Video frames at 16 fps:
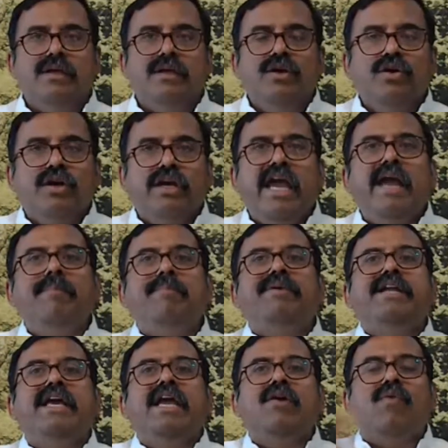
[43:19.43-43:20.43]
You
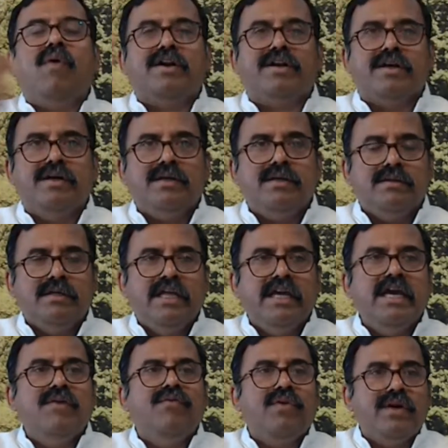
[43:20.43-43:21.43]
keep digging water,
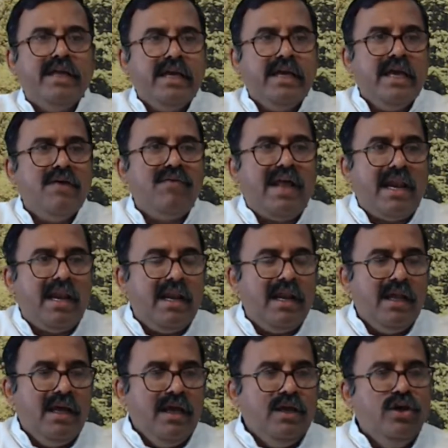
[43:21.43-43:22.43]
digging a
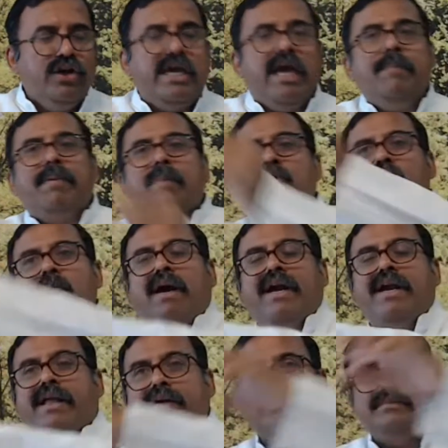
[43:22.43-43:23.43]
well. You keep removing
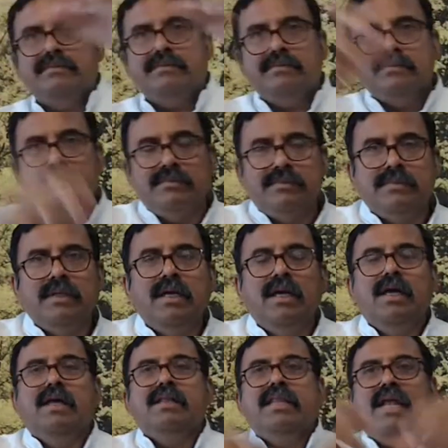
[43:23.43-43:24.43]
mud.
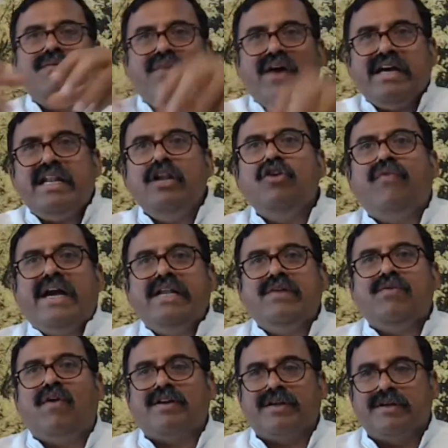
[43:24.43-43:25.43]
Then finally you
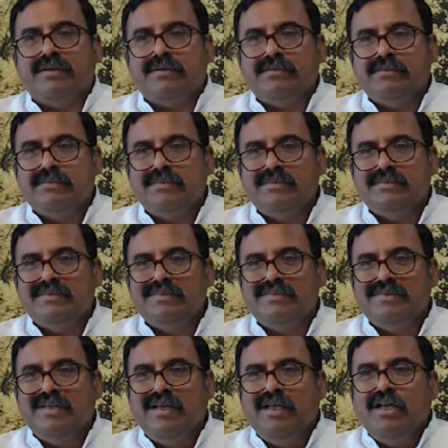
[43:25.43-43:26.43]
find the water.
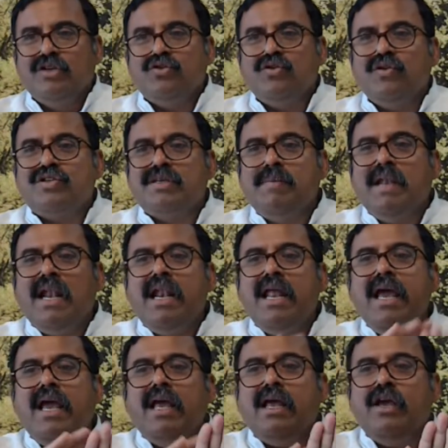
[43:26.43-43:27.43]
So
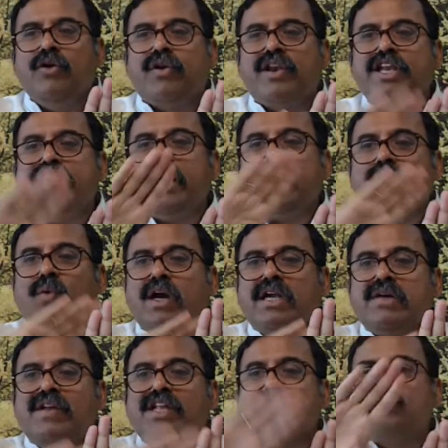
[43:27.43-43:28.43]
similarly, you reject
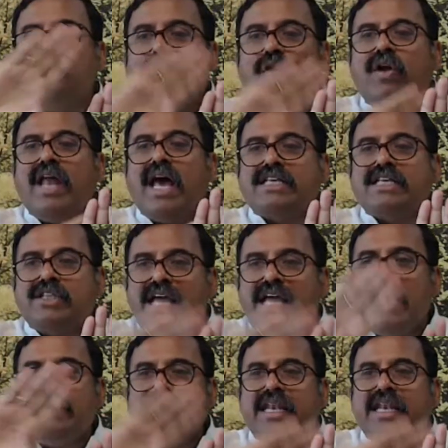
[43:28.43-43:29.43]
whatever is known as
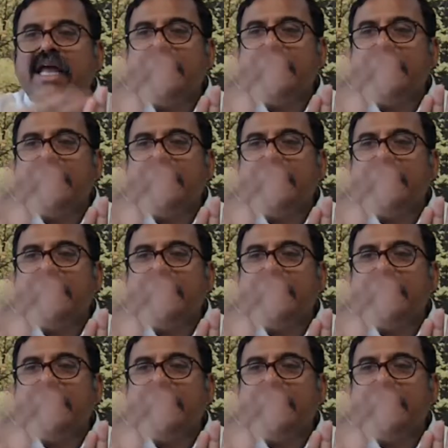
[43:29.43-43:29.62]
neti.